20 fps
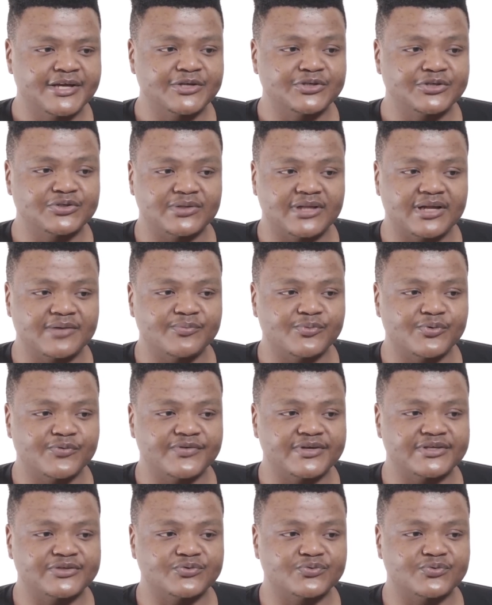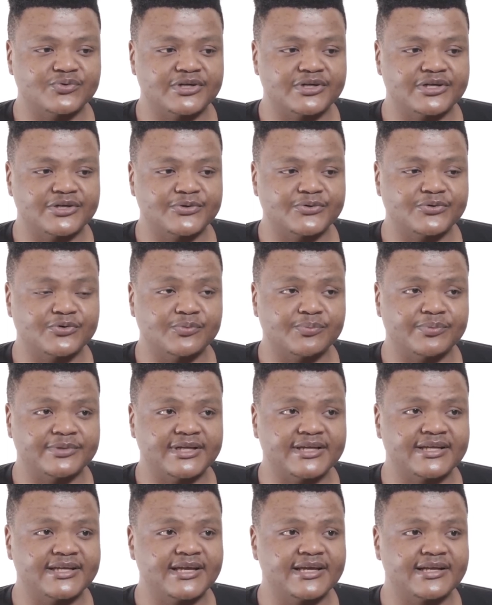So that movie is really cool,
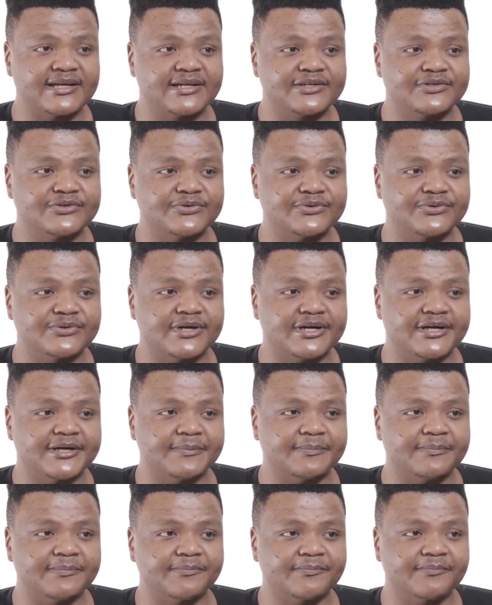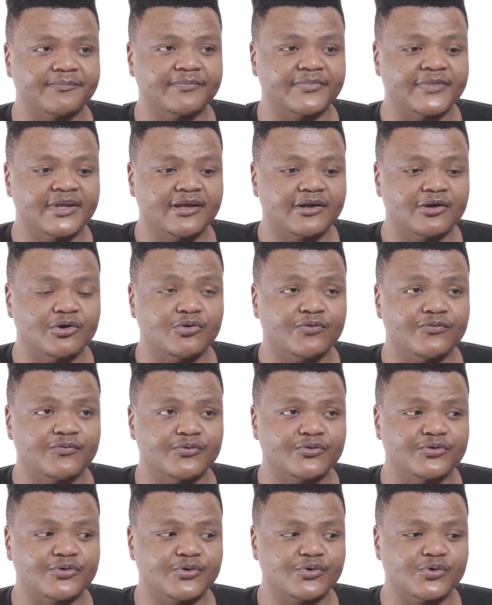dedicated to Lufuno,